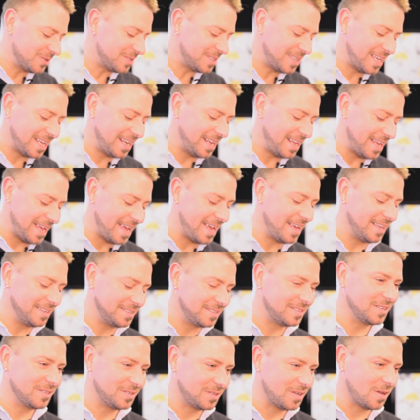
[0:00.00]
skin
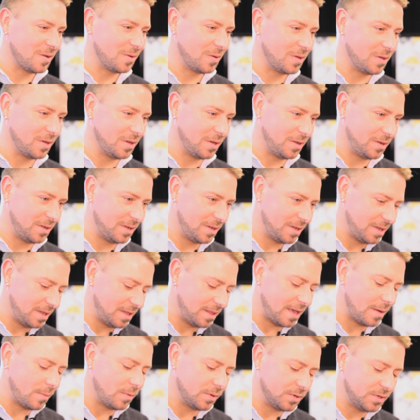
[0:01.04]
is so good
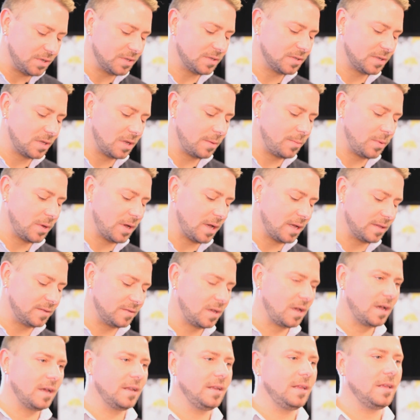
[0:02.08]
that we're just going to put a
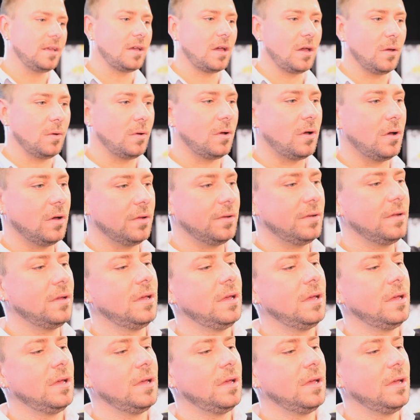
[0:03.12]
tiny coat on.